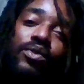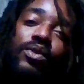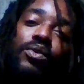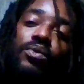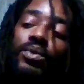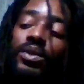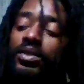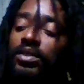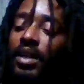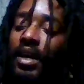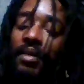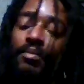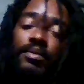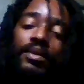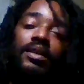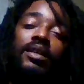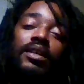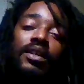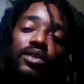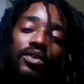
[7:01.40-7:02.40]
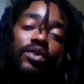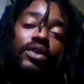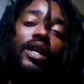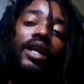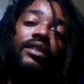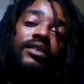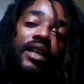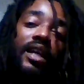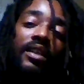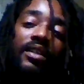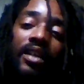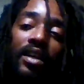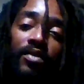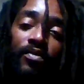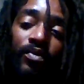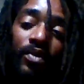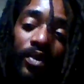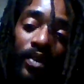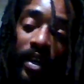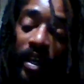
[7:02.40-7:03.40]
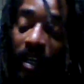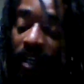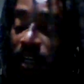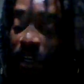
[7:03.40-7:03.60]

know what's happening. You can't take nothing for granted